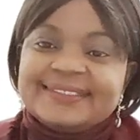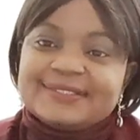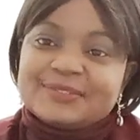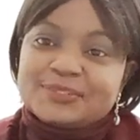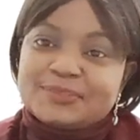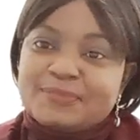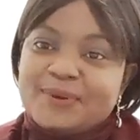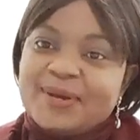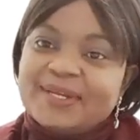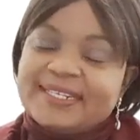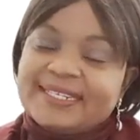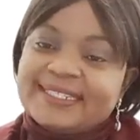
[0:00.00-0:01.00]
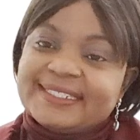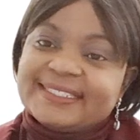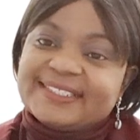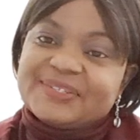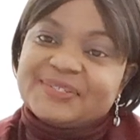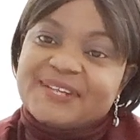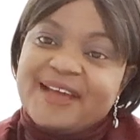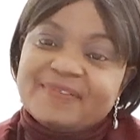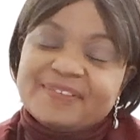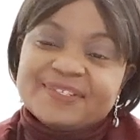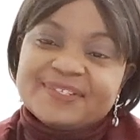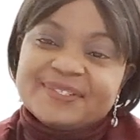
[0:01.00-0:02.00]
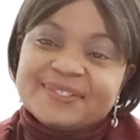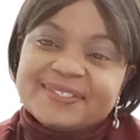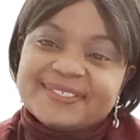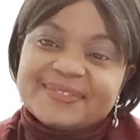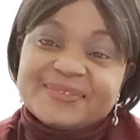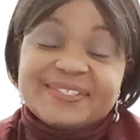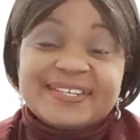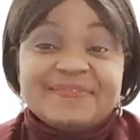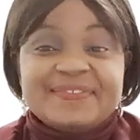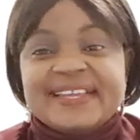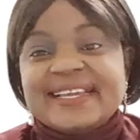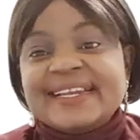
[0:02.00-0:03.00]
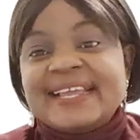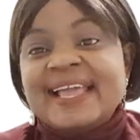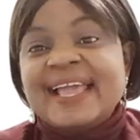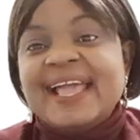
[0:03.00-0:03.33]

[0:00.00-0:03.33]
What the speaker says: good morning, good afternoon, good evening,